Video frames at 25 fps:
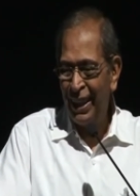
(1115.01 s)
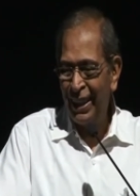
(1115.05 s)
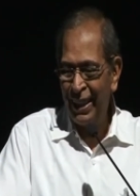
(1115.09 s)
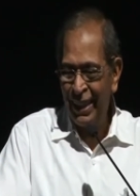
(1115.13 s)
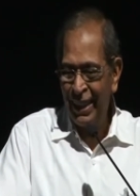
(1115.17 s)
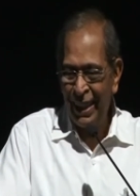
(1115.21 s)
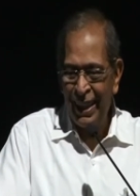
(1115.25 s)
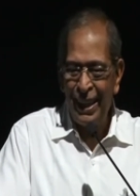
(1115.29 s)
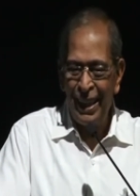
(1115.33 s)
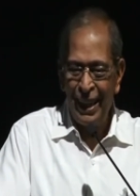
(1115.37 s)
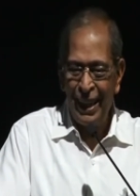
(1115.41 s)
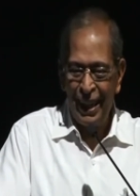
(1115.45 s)

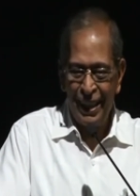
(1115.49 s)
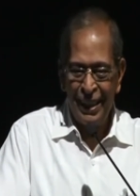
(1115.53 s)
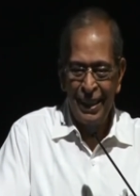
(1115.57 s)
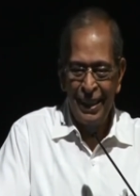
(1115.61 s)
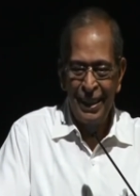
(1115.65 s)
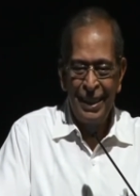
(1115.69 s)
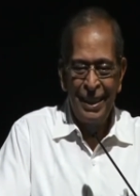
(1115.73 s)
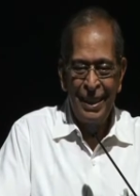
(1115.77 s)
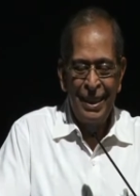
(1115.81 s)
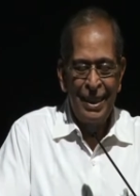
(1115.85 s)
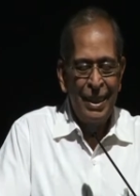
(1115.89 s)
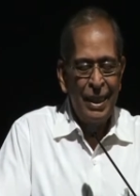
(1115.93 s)
India.
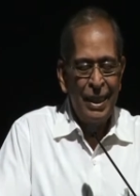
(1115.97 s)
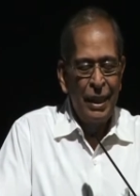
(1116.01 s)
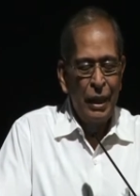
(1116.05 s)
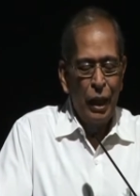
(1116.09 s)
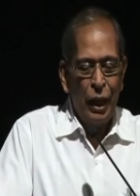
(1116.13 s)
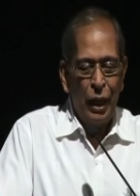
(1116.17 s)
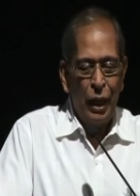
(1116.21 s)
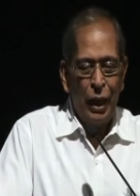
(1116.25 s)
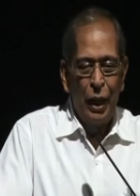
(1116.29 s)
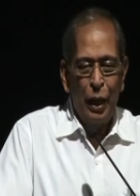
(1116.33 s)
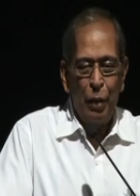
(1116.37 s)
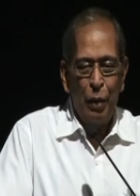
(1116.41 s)

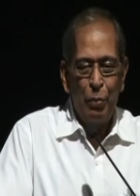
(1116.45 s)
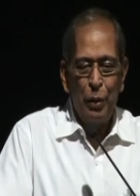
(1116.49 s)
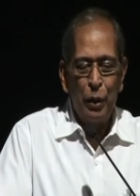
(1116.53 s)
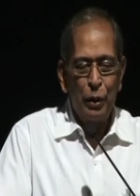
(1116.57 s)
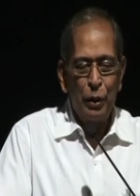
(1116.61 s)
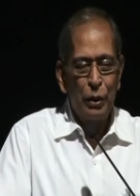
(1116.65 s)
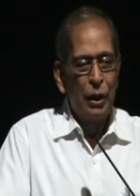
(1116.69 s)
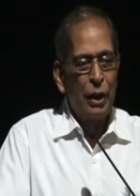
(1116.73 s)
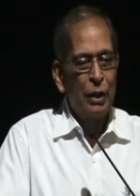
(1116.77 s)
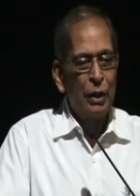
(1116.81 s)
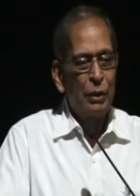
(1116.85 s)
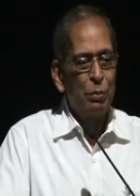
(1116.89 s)

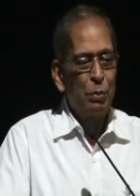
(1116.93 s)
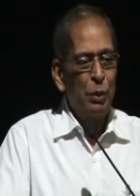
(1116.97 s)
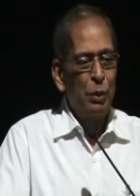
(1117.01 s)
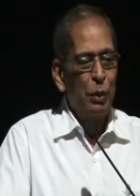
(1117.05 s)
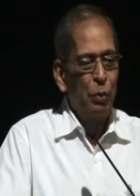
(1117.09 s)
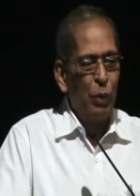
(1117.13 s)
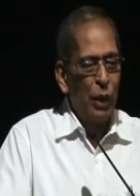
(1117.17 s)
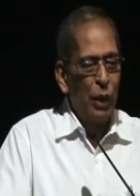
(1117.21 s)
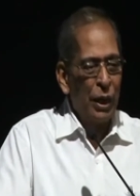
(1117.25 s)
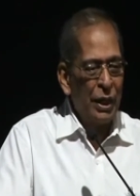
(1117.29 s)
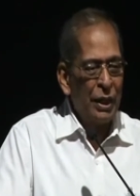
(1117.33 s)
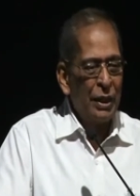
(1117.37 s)
because there
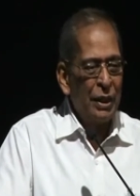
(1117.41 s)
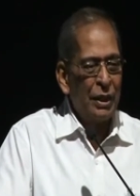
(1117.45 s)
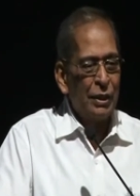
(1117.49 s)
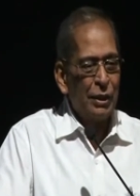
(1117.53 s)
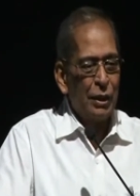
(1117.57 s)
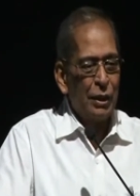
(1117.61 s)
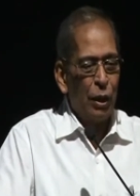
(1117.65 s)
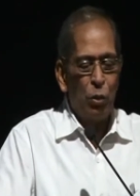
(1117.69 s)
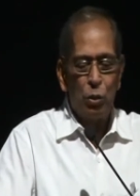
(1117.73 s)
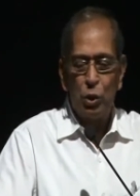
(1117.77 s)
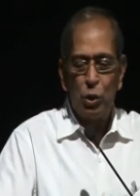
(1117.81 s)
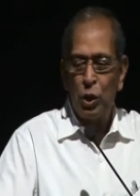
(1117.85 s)
be one in
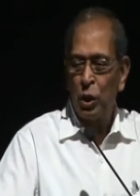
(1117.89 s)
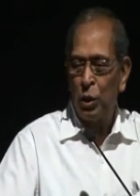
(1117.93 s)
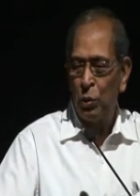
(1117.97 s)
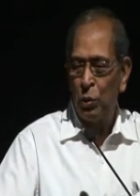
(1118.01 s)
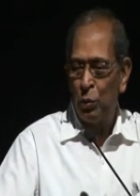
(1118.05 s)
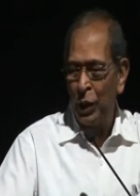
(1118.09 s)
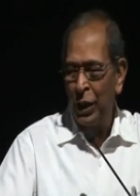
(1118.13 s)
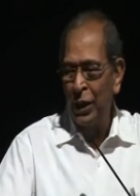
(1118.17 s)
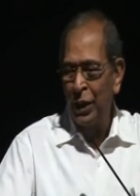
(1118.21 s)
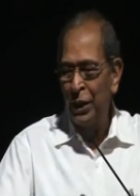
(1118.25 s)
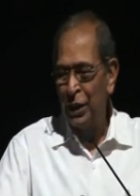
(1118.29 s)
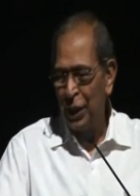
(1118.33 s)
the south
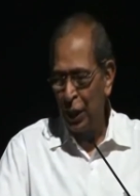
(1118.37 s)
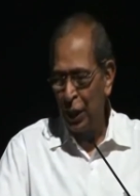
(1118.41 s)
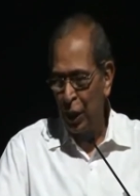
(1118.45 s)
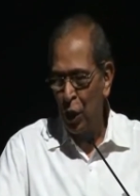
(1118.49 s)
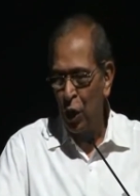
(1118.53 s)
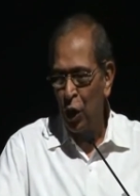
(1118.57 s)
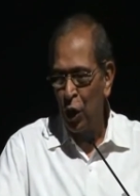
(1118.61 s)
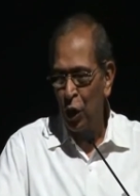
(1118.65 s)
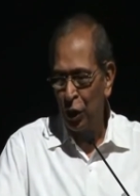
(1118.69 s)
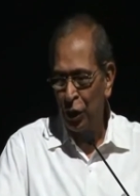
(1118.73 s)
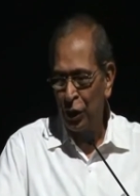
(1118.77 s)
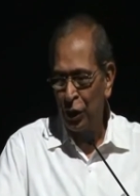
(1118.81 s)
and one in the
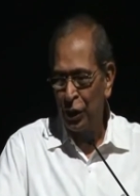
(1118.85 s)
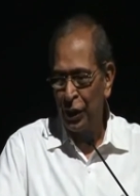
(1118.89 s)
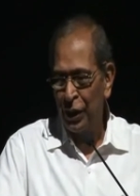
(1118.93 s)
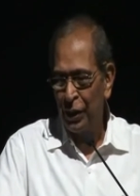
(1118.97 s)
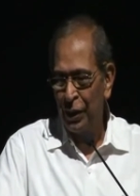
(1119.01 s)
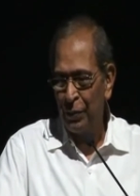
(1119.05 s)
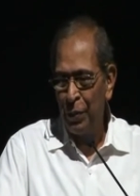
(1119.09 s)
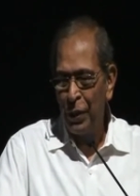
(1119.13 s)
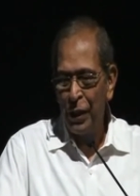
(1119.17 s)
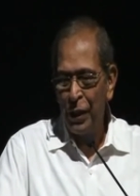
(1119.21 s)
north.